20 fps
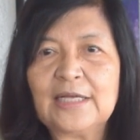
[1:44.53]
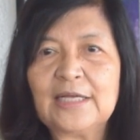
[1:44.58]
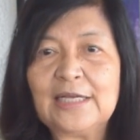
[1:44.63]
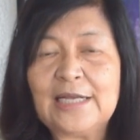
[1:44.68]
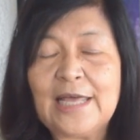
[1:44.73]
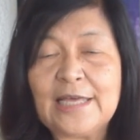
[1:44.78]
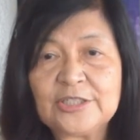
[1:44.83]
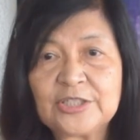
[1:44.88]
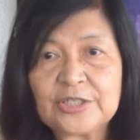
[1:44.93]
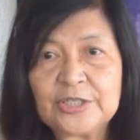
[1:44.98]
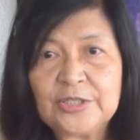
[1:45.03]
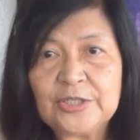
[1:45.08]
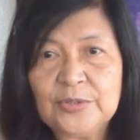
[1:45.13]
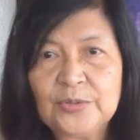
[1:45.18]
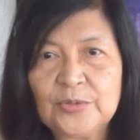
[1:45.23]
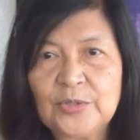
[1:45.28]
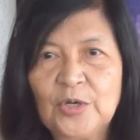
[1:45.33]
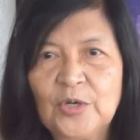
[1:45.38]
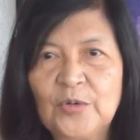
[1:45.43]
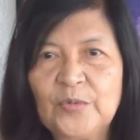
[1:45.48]
Later,
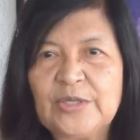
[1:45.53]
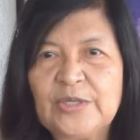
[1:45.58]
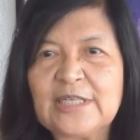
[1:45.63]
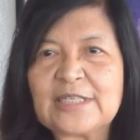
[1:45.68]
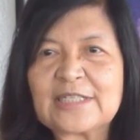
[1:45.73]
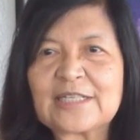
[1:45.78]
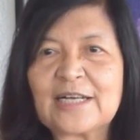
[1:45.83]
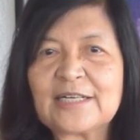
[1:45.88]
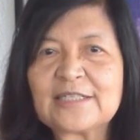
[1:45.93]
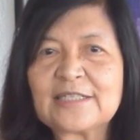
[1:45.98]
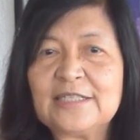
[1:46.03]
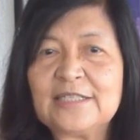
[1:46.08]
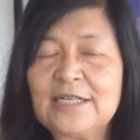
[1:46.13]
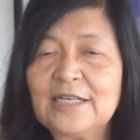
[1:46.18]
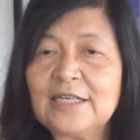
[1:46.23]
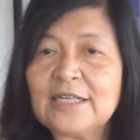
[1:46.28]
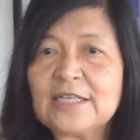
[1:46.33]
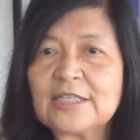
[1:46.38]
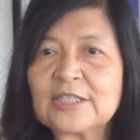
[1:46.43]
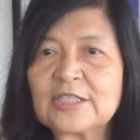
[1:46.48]
we discussed
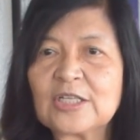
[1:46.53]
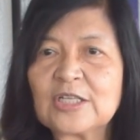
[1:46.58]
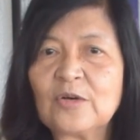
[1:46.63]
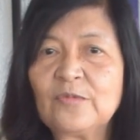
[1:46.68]
dealings